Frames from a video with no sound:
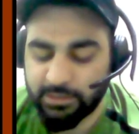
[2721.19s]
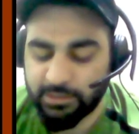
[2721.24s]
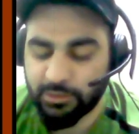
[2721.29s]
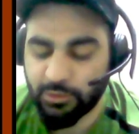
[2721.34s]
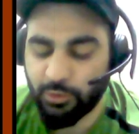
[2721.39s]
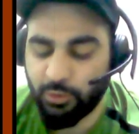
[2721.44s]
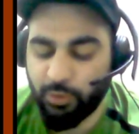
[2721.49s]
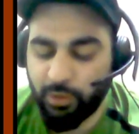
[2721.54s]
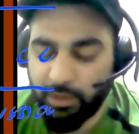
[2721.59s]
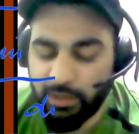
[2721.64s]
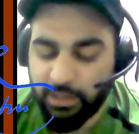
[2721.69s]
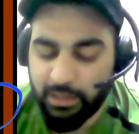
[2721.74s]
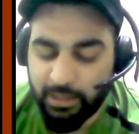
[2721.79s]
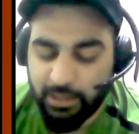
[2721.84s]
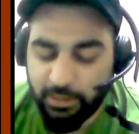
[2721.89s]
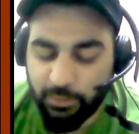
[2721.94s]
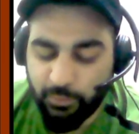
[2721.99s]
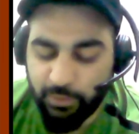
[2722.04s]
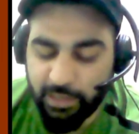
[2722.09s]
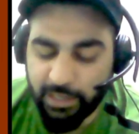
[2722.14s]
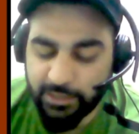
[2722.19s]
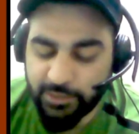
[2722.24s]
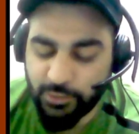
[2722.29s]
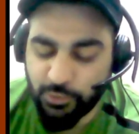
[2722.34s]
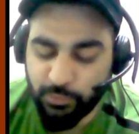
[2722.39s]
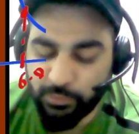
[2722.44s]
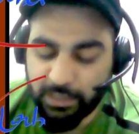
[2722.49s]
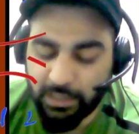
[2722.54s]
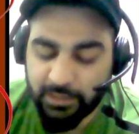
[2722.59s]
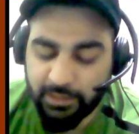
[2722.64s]
So we'll
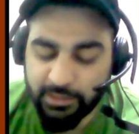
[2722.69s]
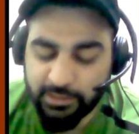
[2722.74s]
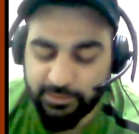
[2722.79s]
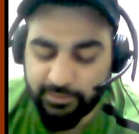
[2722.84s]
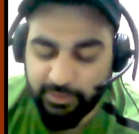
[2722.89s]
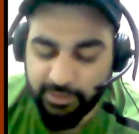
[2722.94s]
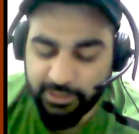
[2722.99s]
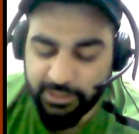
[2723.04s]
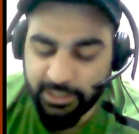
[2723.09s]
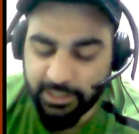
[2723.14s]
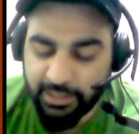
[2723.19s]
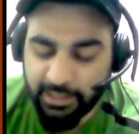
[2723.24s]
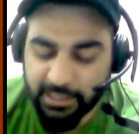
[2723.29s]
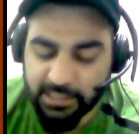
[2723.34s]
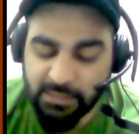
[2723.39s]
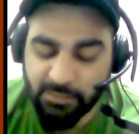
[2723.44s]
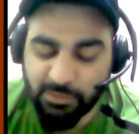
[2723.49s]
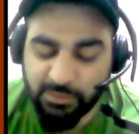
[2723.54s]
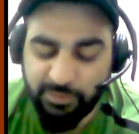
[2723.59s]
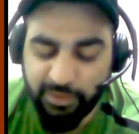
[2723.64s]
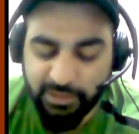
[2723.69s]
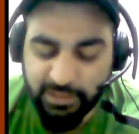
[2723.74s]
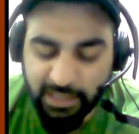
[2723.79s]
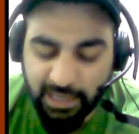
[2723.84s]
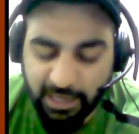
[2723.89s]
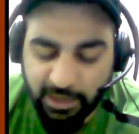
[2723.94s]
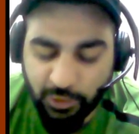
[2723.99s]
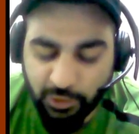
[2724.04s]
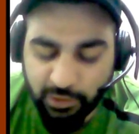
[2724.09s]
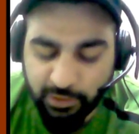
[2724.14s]
assume that this feature, let's suppose feature
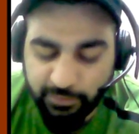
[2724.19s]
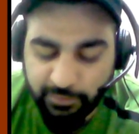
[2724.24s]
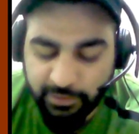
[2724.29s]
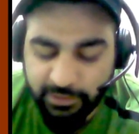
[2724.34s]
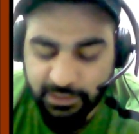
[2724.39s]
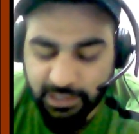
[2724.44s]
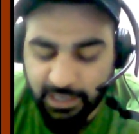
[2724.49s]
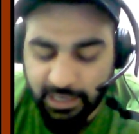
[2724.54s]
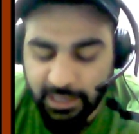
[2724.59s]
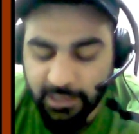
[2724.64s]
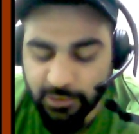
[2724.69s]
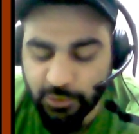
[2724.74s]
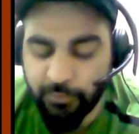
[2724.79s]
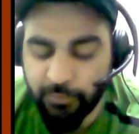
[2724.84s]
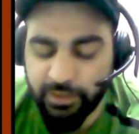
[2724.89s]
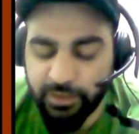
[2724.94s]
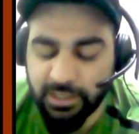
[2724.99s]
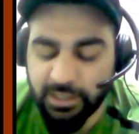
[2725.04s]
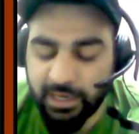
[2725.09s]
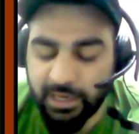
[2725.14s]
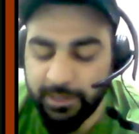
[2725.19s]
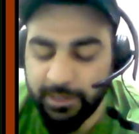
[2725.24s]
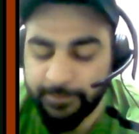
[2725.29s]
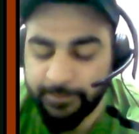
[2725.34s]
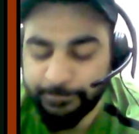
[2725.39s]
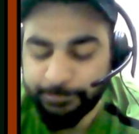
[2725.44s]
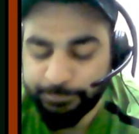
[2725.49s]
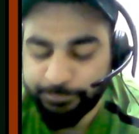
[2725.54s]
according to feature I, so feature I,